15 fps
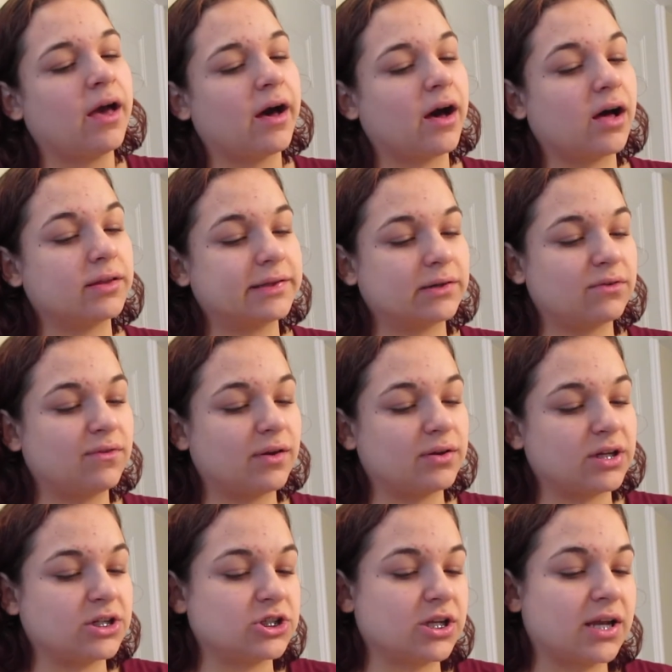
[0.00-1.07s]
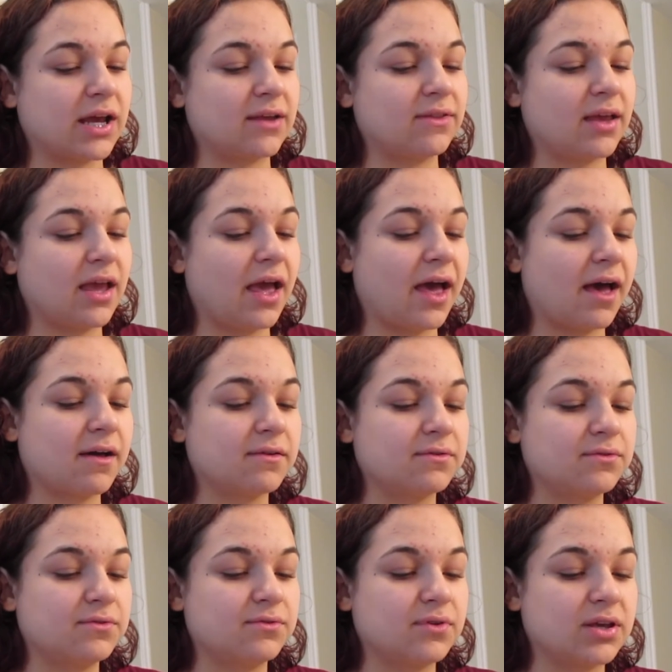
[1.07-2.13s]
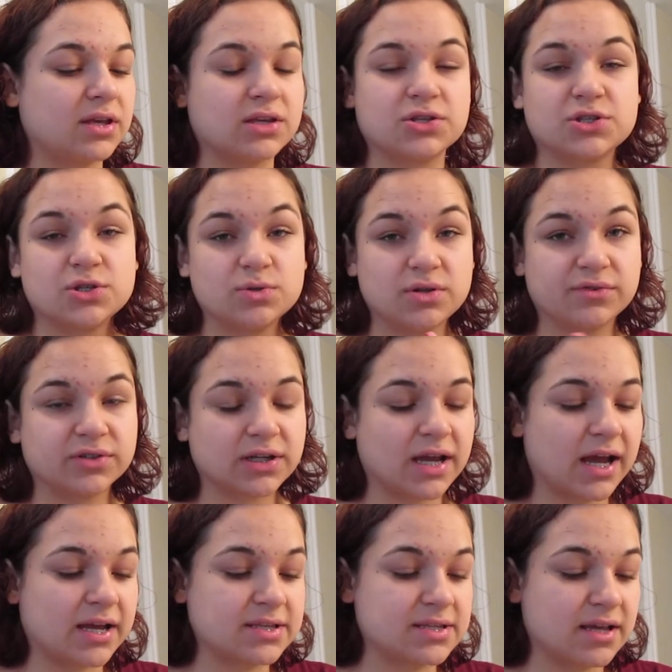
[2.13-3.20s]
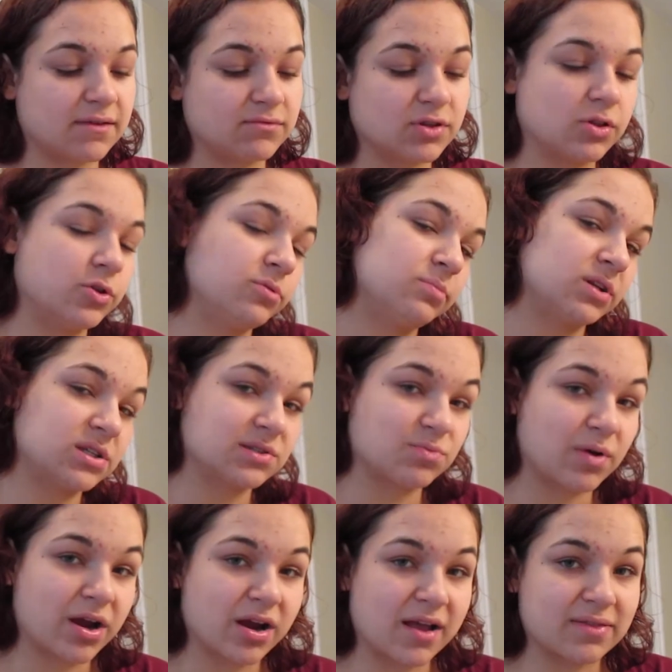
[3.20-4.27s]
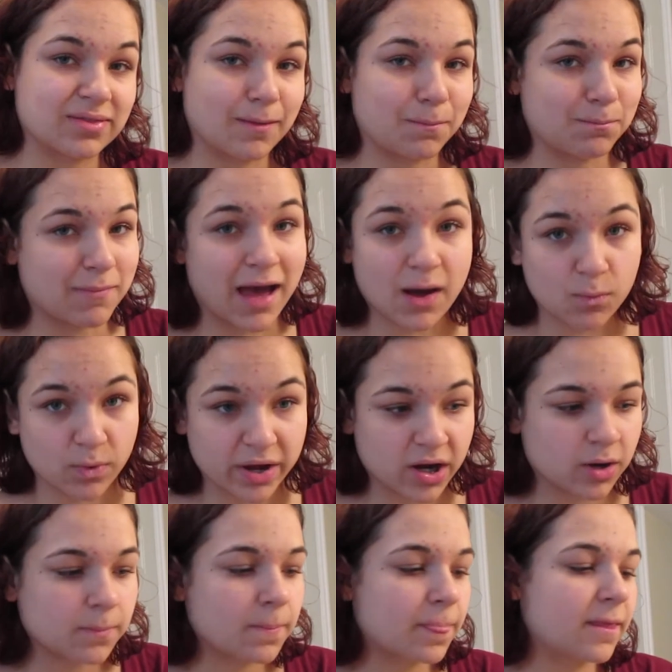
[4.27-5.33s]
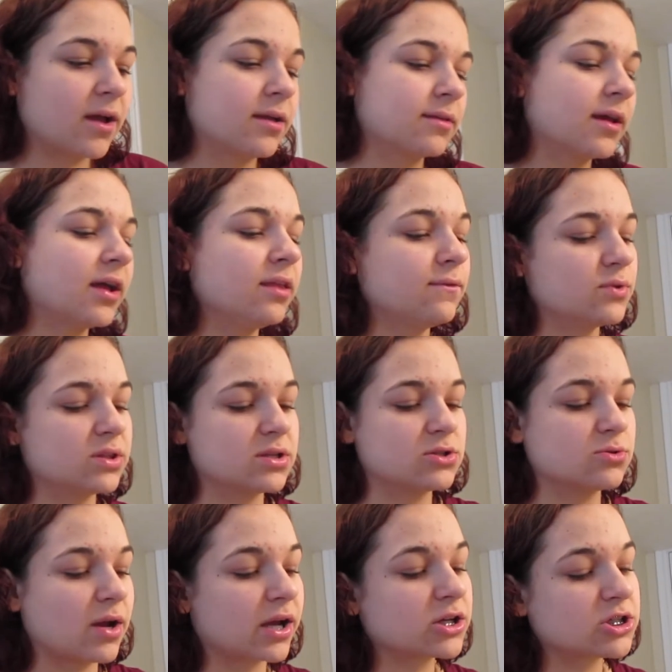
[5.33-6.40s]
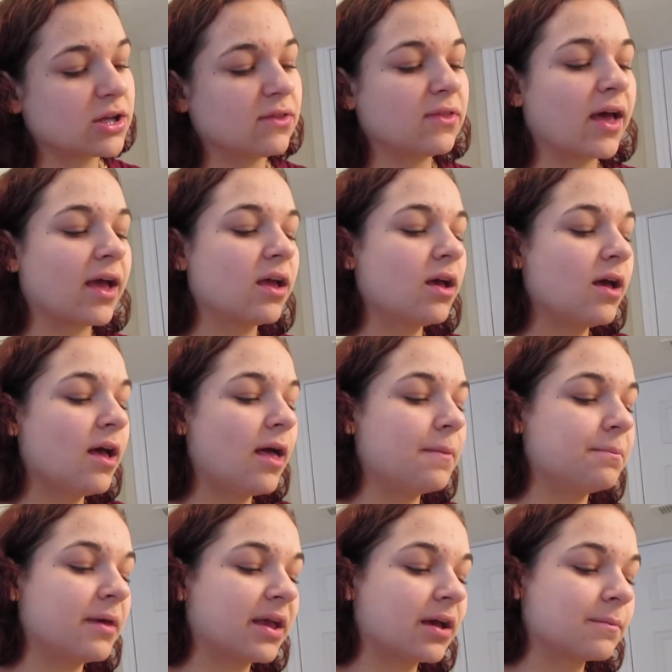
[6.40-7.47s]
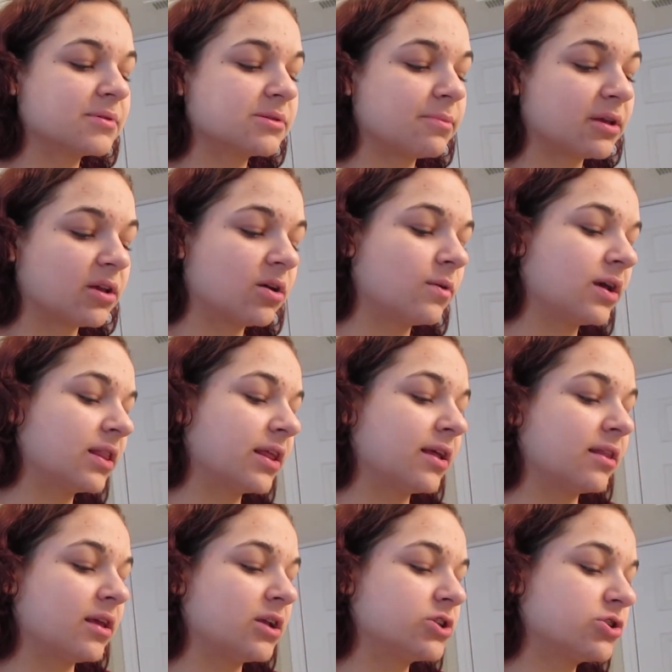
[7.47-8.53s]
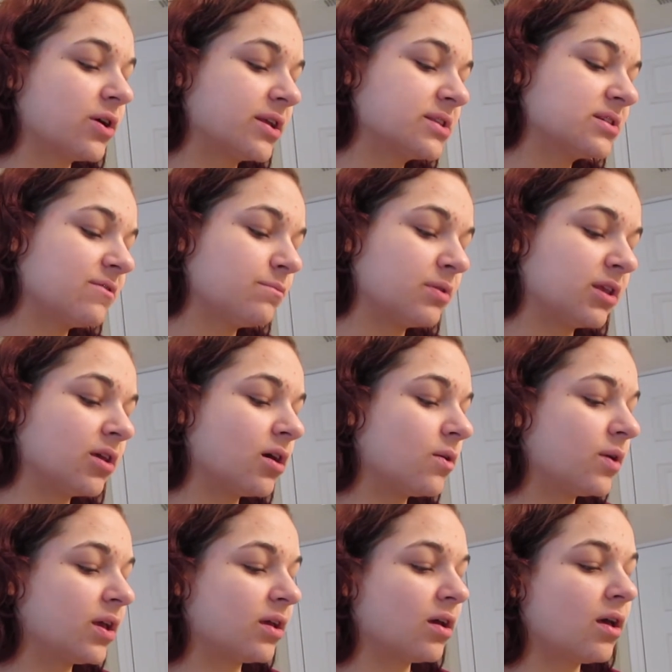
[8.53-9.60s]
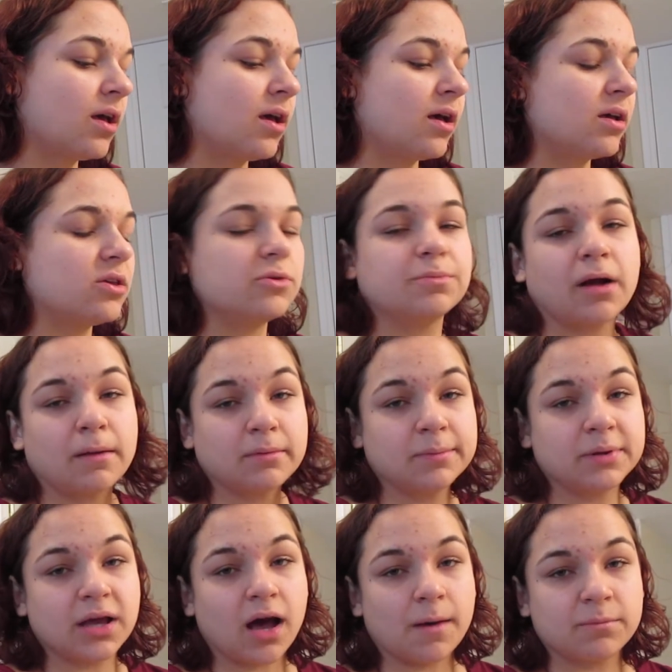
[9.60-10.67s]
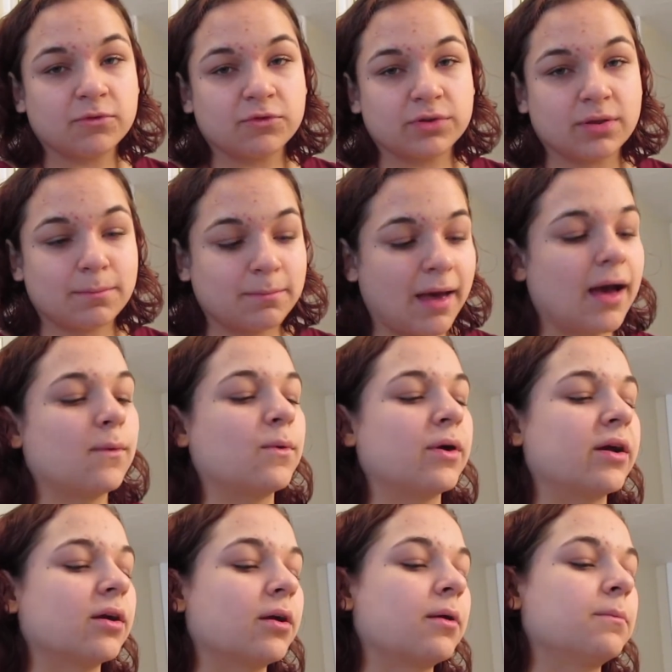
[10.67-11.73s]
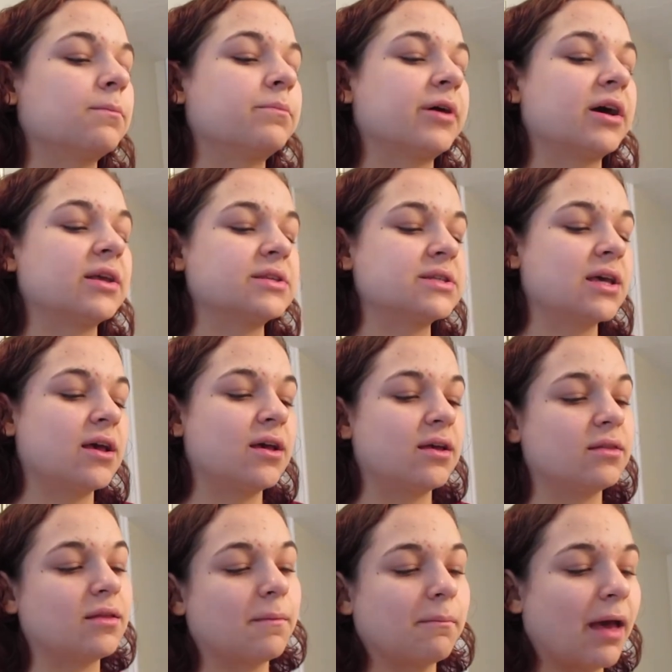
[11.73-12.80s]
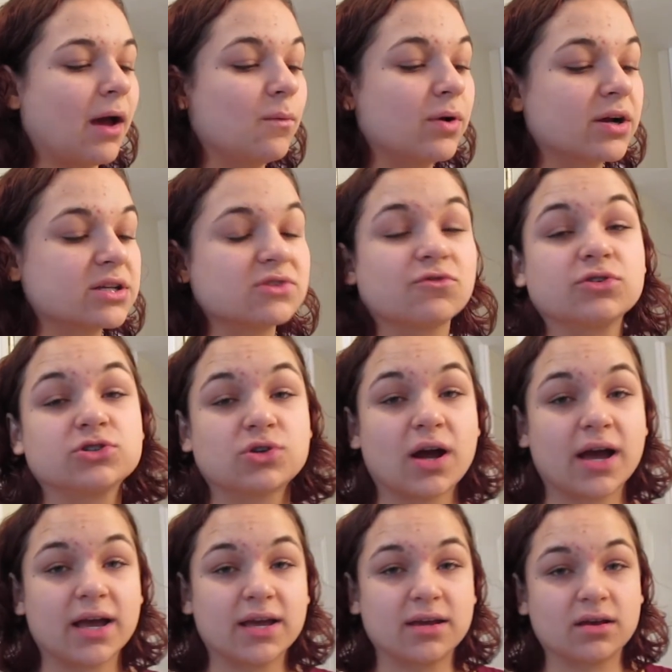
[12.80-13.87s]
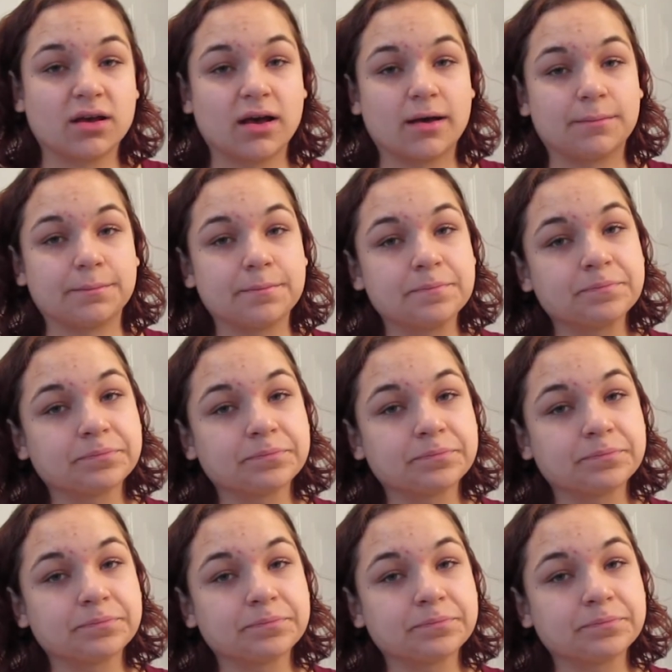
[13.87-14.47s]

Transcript: uh, liquid foundation, and they have it in two different kinds. They have the Luminous Wear and the Matte Wear. And kind of with the direction that makeup's been going lately and trends have been going, you probably opt for the matte wear. But the matte wear is for dry, um,